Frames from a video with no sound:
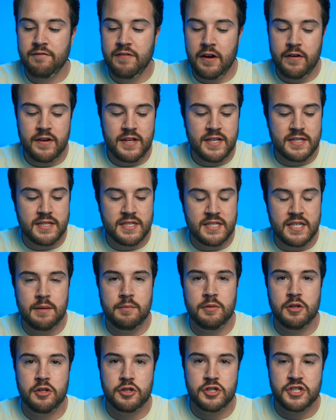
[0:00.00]
very
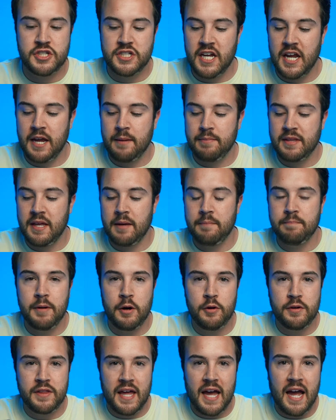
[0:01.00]
similar shape. They
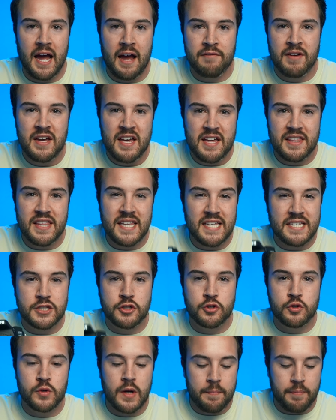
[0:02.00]
both have this
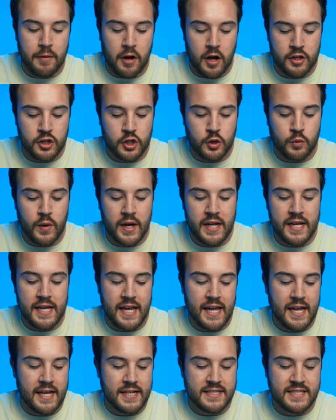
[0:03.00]
grip on the right
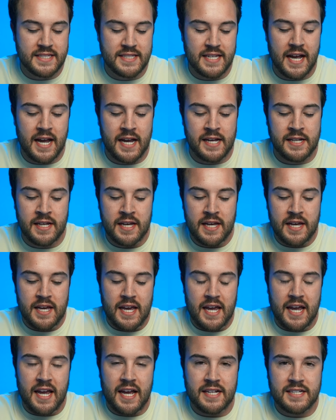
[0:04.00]
hand side
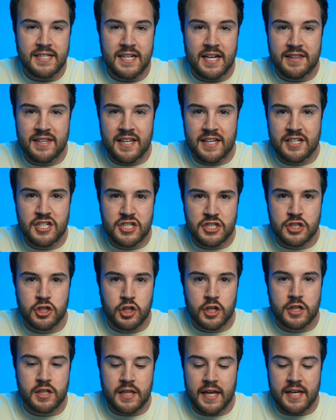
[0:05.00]
and uh, they just
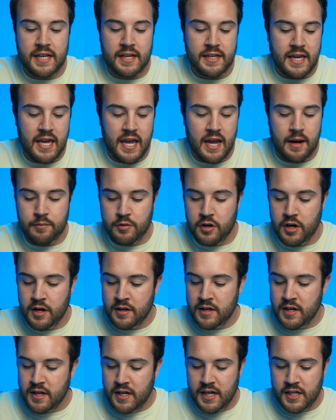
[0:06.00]
look like a camera.
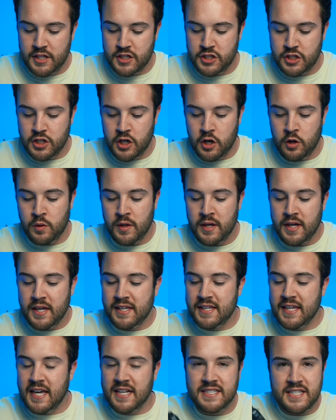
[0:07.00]
And so
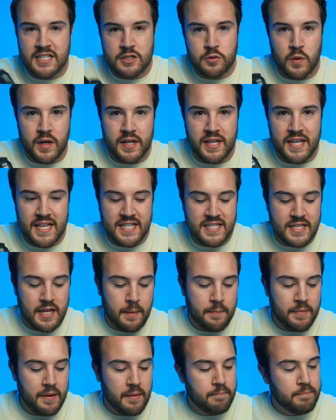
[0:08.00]
yes, this one is a
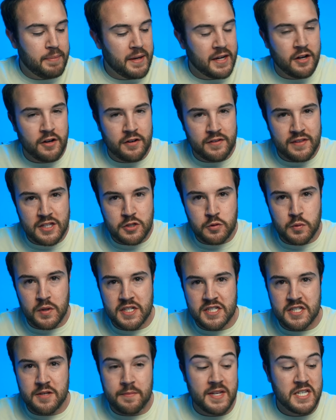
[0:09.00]
bit bigger and this one
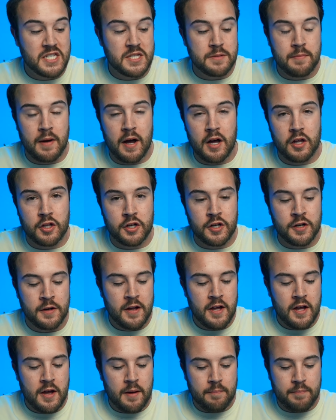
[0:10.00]
is a bit smaller,
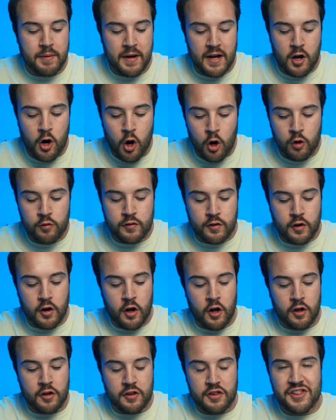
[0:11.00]
but
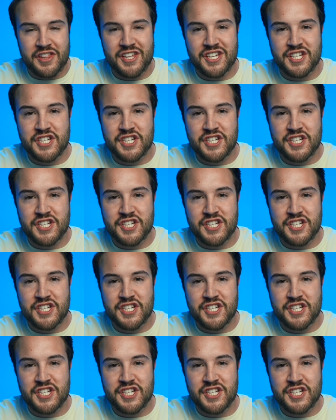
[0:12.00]
overall, the